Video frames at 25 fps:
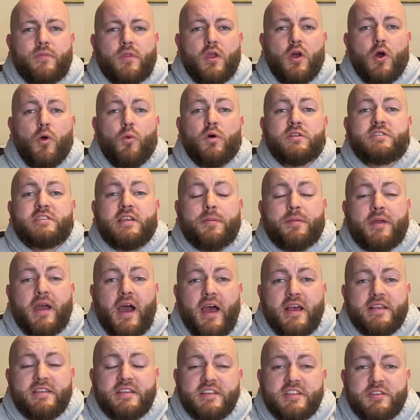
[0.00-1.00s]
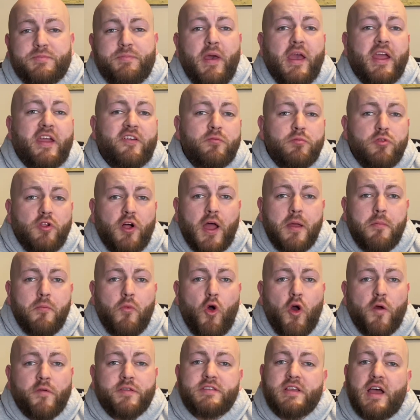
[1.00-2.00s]
What's up, guys? It's Bacon from Blue Eye
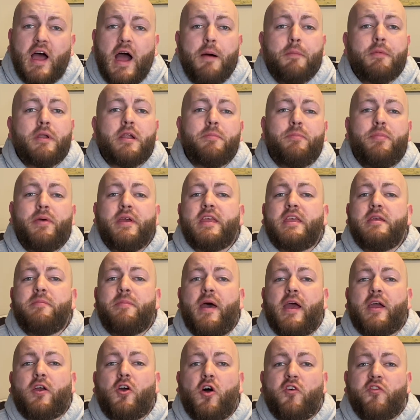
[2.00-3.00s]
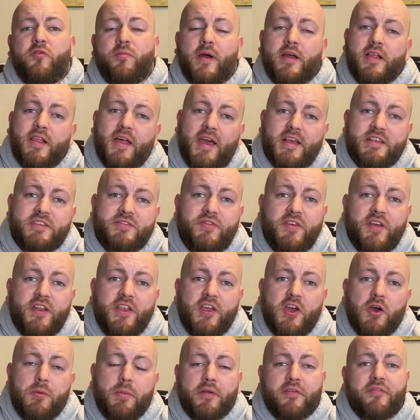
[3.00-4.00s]
Morphs. I'm going to piggyback off my last video
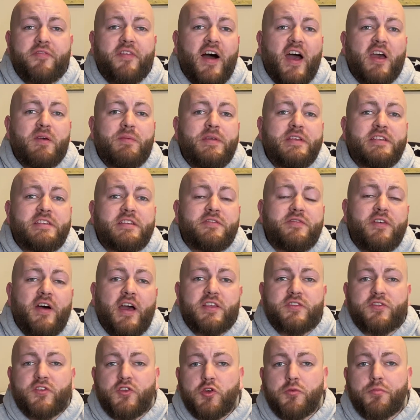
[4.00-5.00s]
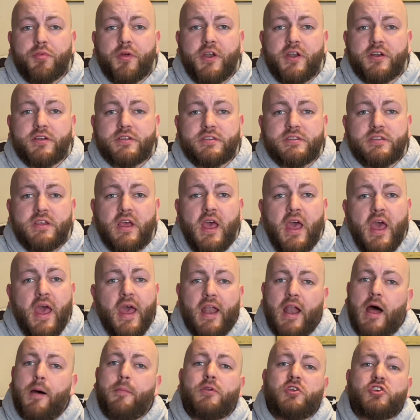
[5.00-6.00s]
about 5 pieces of advice for new breeders.
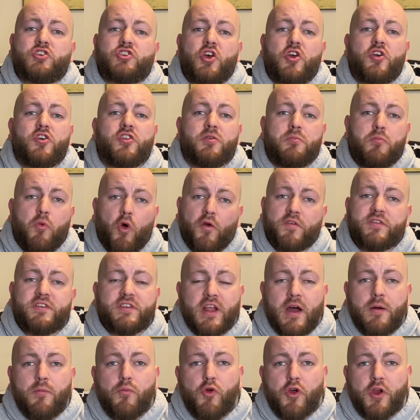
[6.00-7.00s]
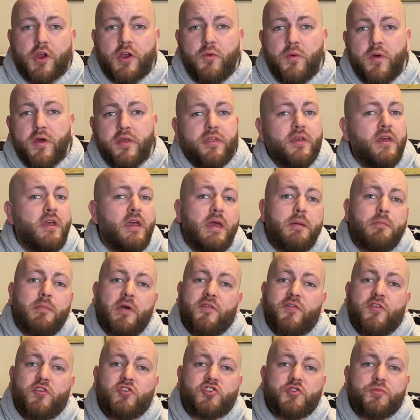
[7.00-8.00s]
I'm going to show you the morphs that I'm working with, my
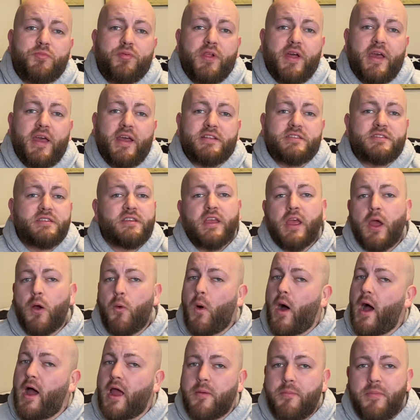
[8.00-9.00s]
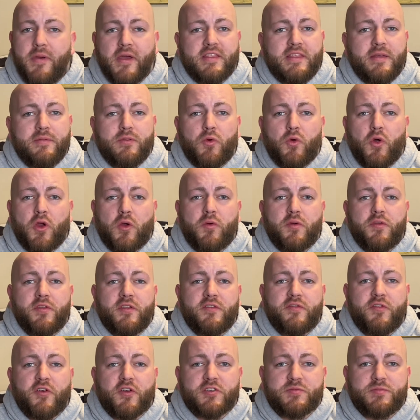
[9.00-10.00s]
future plans, and why I picked them to work with in the
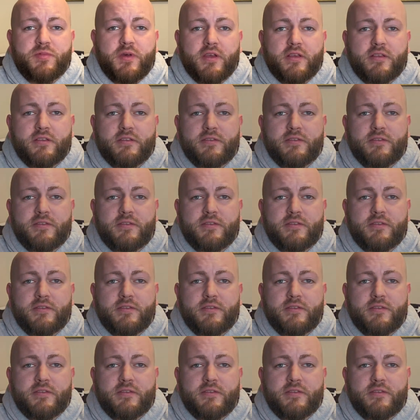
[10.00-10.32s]
first place.